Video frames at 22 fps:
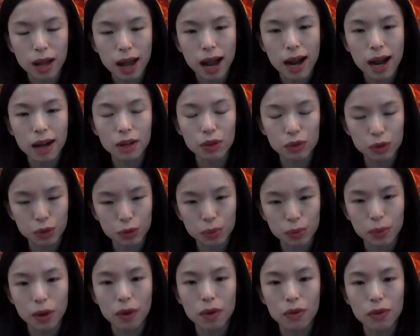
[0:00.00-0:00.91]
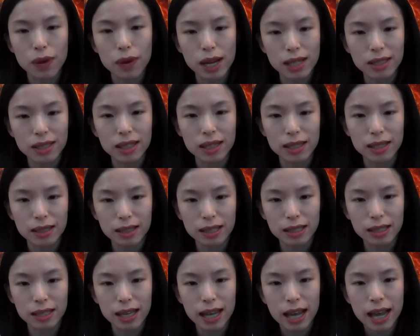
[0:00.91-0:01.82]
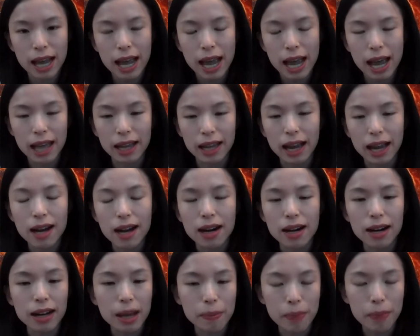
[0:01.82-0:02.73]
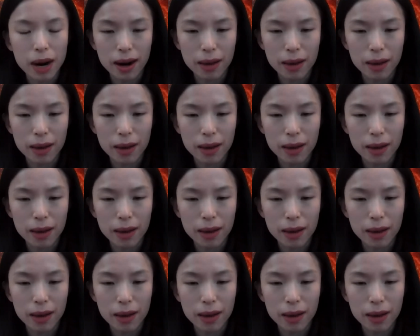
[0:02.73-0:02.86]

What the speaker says: eligible residents. And I heard they